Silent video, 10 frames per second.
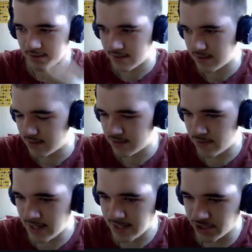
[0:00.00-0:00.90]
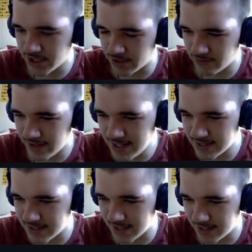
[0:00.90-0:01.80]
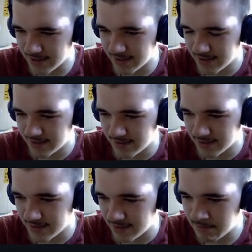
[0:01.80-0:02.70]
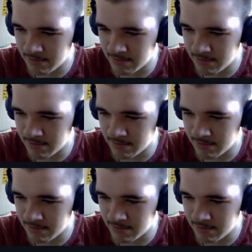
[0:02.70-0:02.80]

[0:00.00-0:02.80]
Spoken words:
So that's actually crazy. I mean,